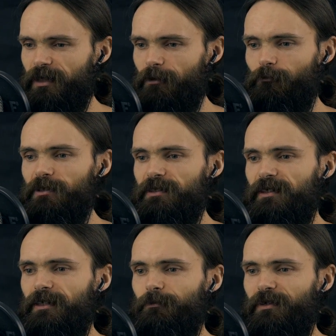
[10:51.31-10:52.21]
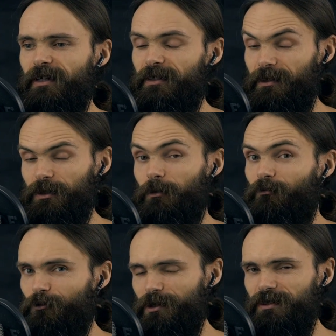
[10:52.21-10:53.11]
every time I had some
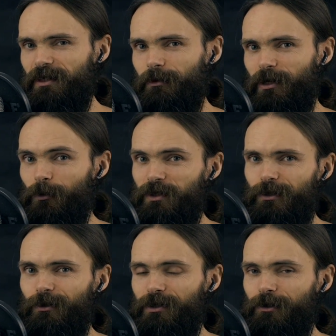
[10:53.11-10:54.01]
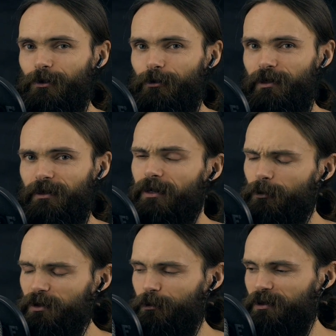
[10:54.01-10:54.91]
free time, I was learning Korean. I
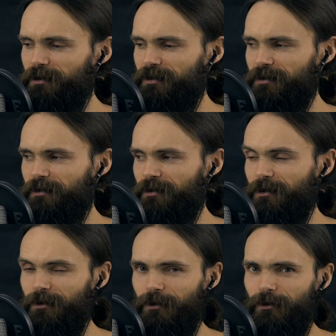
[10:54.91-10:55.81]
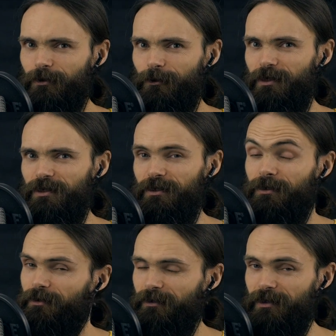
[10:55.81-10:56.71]
was a bit
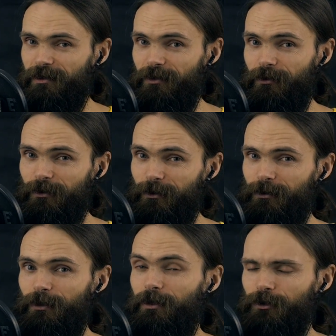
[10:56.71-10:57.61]
crazy. As I told you,